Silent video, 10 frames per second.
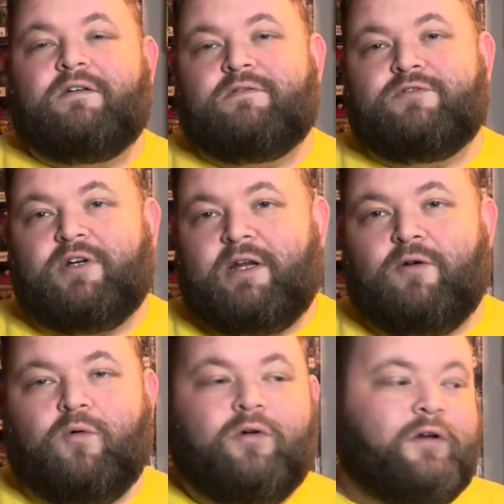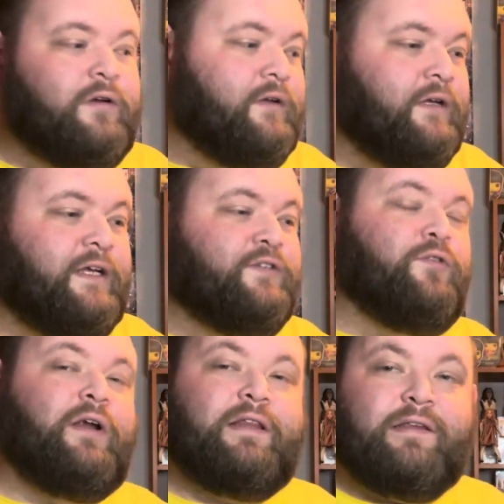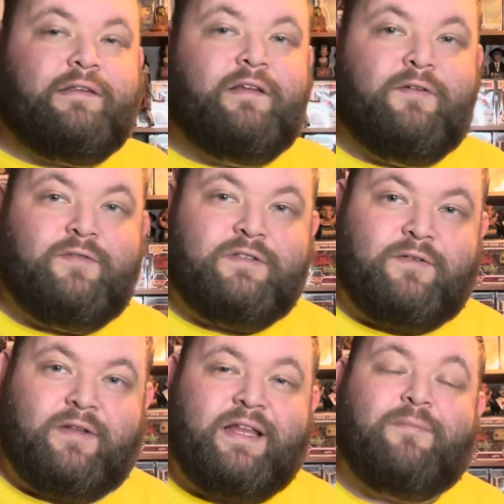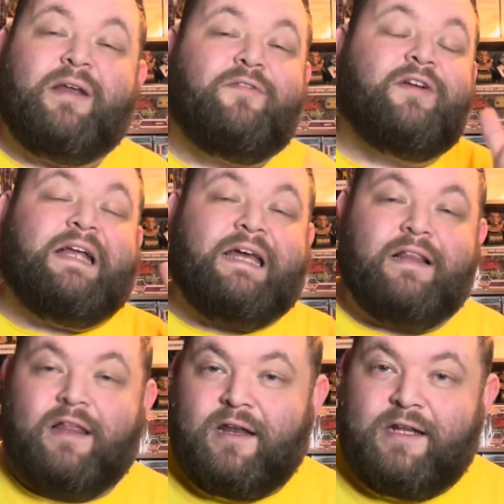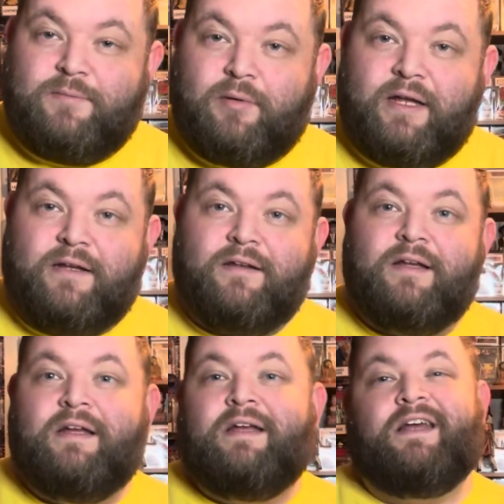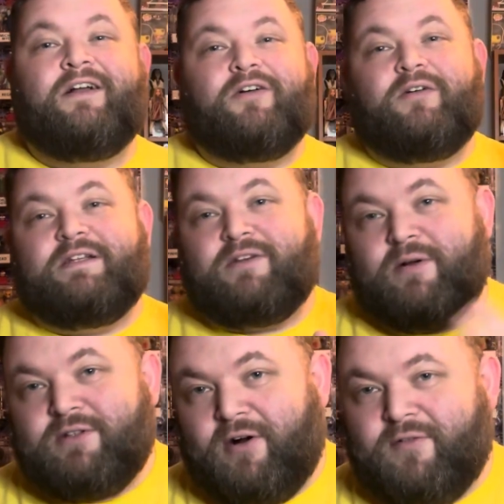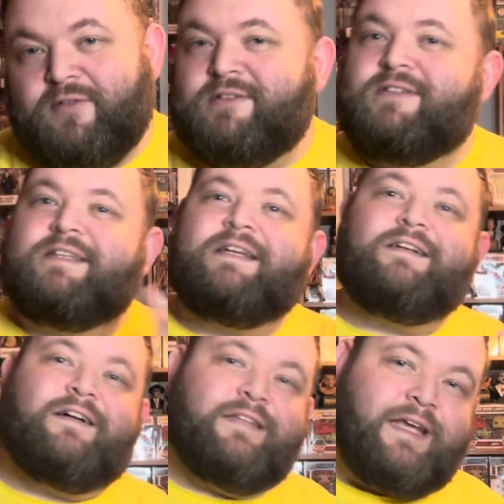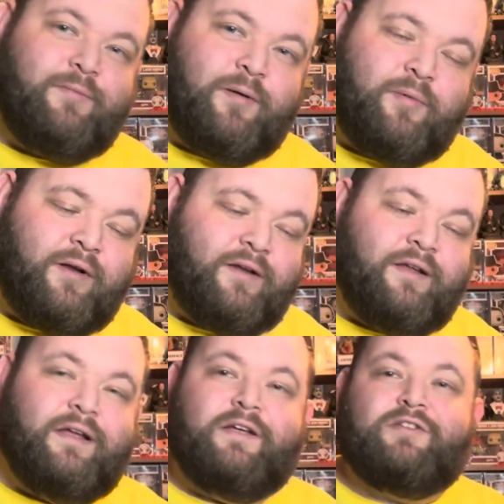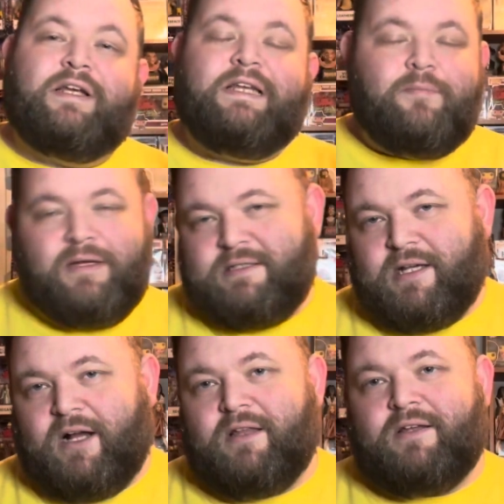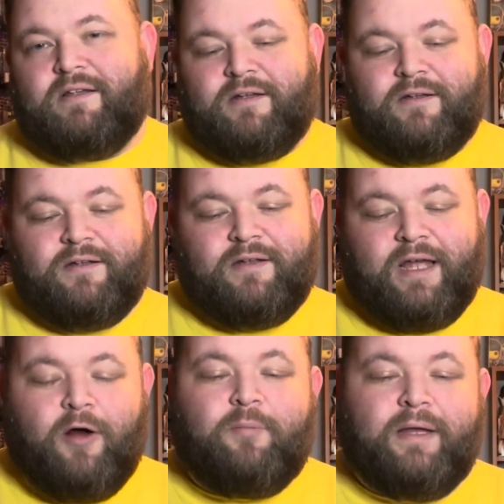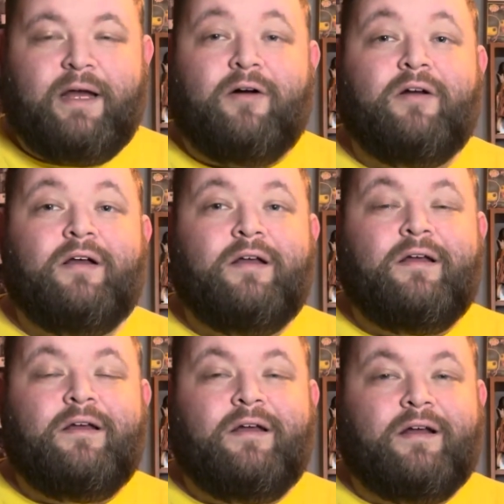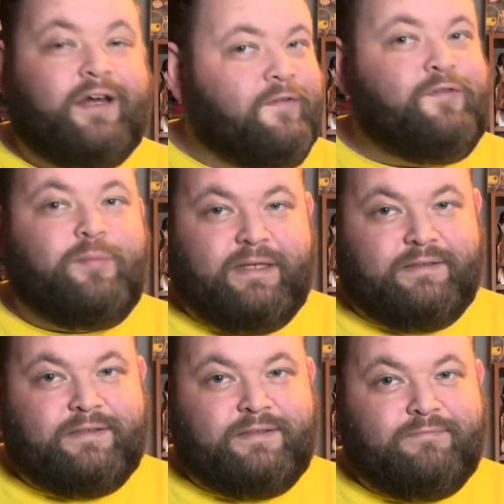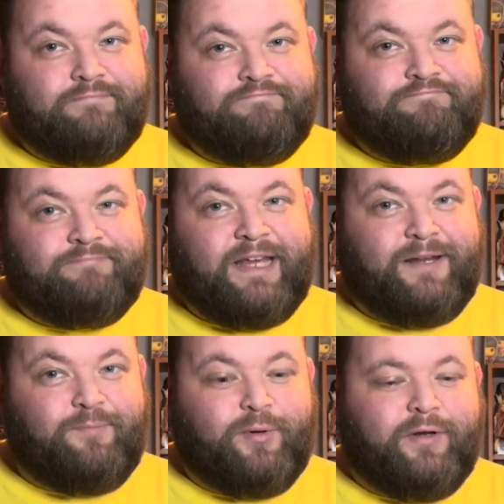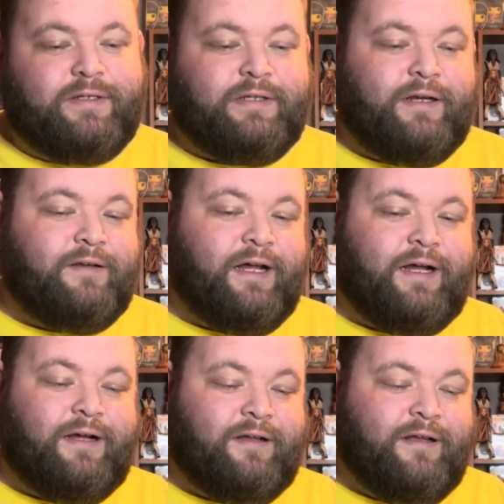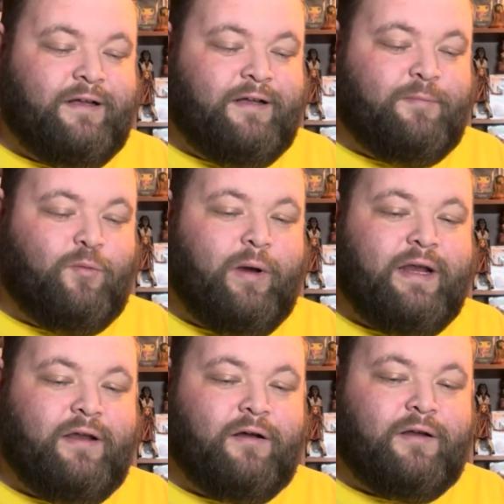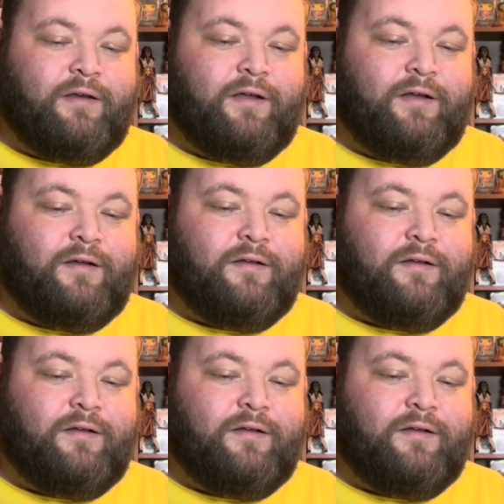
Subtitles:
Johnny Horror, he's great at the stuff and stuff like that, but I figured he had a lot on his plate, and Uncle Ed's always offering, so I was like, I'll take him up on it. So he did me a solid, helped me out. I got a few pieces. I'm pretty excited. I've been waiting on